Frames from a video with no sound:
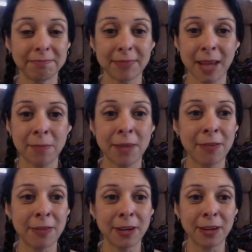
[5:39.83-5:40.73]
I'm
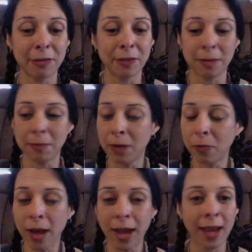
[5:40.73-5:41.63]
never going to find my
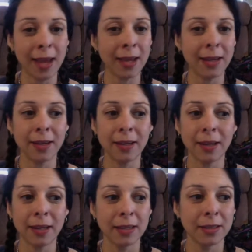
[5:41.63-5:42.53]
way.
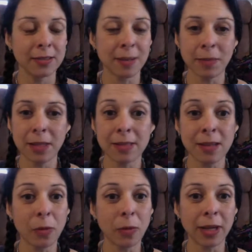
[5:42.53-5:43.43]
Something's
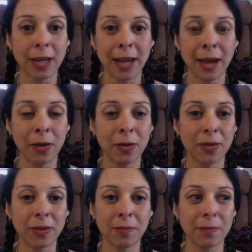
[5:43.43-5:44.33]
not working out.
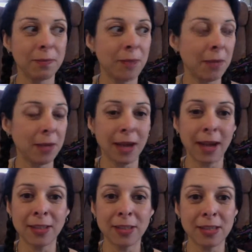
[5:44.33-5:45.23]
Maybe
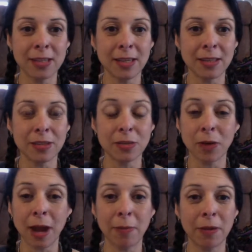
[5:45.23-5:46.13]
I just need to
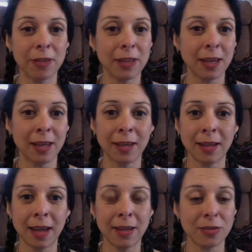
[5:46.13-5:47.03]
scrap
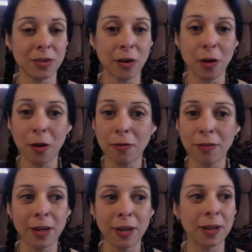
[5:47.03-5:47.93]
everything and start
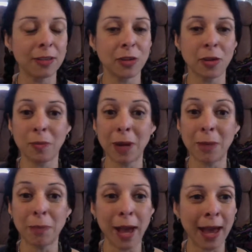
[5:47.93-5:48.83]
over, turn
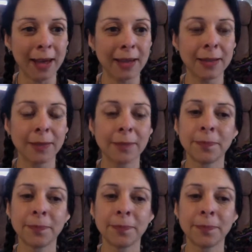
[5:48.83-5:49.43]
my back.